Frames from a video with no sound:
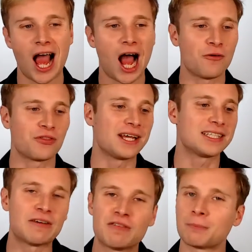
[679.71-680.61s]
how things
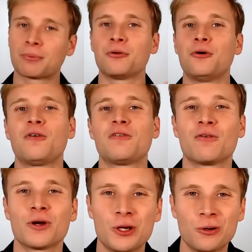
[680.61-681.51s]
have improved
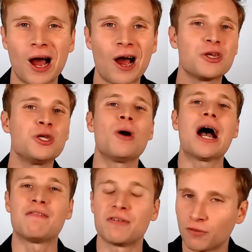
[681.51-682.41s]
for you, how you
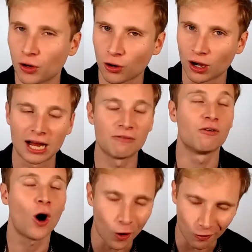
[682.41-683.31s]
have
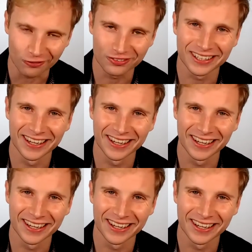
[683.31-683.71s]
evolved.